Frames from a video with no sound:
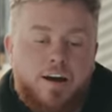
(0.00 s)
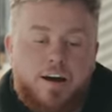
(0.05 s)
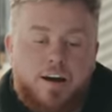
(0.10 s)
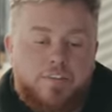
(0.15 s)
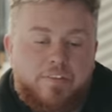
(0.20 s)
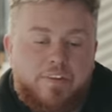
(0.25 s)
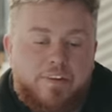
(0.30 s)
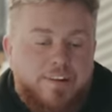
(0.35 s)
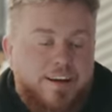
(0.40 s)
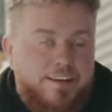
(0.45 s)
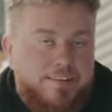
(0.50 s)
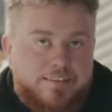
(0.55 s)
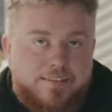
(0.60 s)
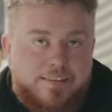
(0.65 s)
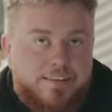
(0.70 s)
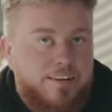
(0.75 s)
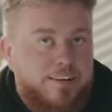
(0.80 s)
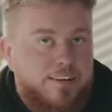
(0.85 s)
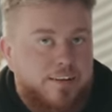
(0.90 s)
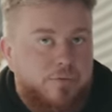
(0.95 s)
and the last
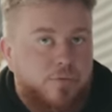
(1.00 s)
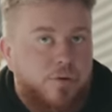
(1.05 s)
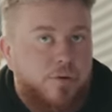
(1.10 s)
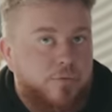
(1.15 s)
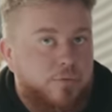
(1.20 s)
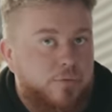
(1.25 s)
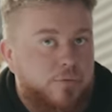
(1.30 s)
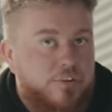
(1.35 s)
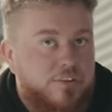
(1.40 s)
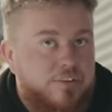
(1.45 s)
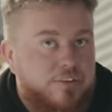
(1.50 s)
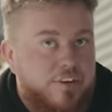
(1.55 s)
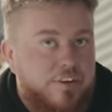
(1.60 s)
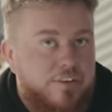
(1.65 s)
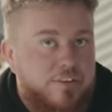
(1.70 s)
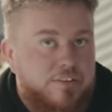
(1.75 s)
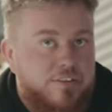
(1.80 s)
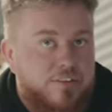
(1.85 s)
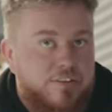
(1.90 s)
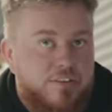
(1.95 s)
thing you want with a
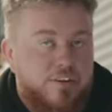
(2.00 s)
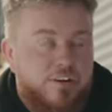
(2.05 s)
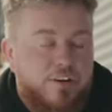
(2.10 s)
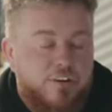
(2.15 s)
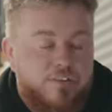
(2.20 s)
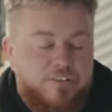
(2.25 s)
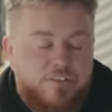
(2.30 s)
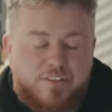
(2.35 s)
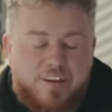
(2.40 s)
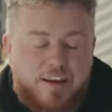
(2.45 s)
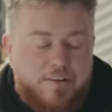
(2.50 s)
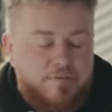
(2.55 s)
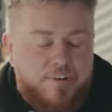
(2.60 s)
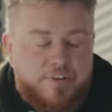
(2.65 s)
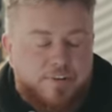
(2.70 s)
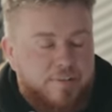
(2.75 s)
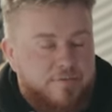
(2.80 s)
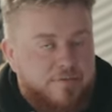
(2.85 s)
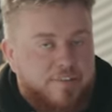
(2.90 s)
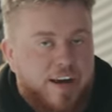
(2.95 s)
stainless exhaust is
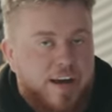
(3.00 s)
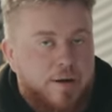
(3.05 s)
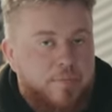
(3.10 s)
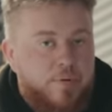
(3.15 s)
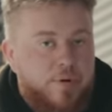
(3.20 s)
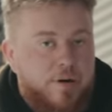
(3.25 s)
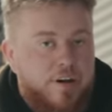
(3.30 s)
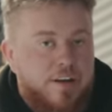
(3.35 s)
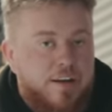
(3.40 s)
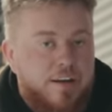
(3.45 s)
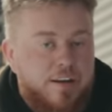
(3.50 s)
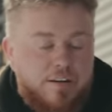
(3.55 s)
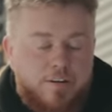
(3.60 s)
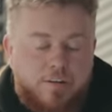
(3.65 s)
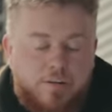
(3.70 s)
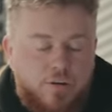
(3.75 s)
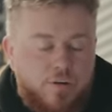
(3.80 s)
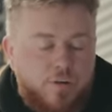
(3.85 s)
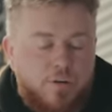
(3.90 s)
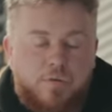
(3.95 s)
everything vibrating
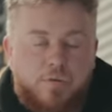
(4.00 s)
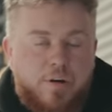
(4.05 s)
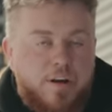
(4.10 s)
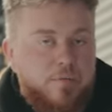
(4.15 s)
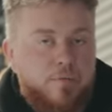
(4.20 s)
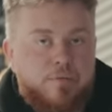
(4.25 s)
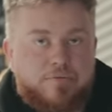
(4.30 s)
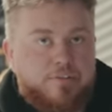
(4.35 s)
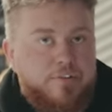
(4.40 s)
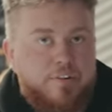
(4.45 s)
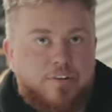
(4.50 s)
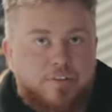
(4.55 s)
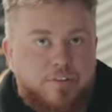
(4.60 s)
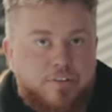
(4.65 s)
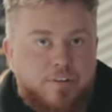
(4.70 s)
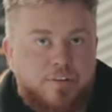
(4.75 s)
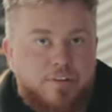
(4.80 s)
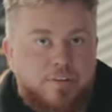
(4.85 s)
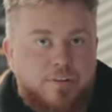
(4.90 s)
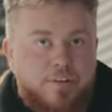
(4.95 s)
and nowhere for it to
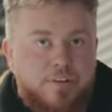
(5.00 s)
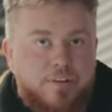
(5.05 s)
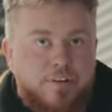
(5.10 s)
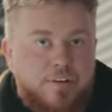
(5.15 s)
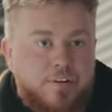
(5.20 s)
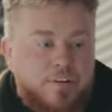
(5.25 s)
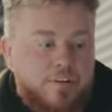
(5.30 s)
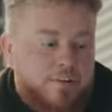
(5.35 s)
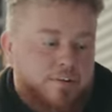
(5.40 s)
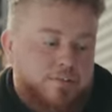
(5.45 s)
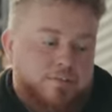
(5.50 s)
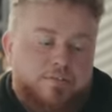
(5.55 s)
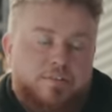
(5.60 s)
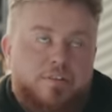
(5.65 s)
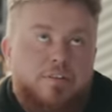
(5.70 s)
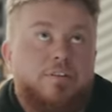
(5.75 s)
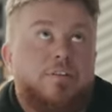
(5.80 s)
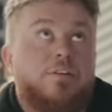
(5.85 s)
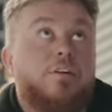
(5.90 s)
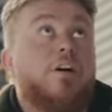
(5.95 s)
go.
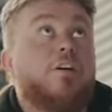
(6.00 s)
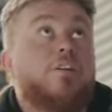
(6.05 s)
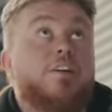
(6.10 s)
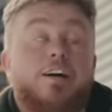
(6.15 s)
So on